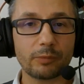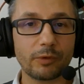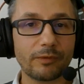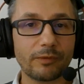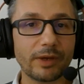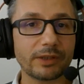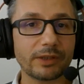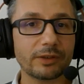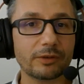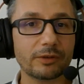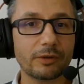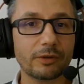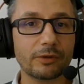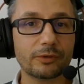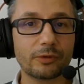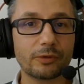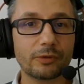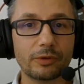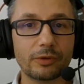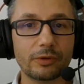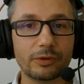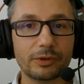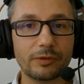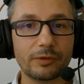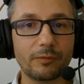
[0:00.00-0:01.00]
provide an
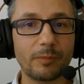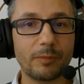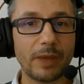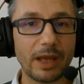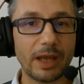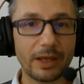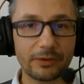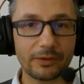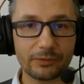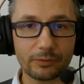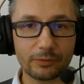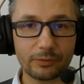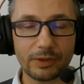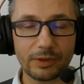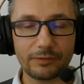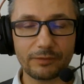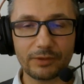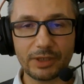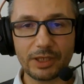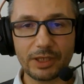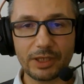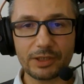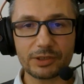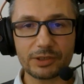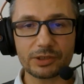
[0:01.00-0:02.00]
alternative path to
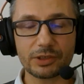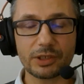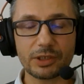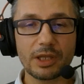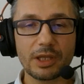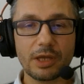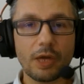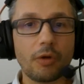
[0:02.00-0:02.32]
navigation.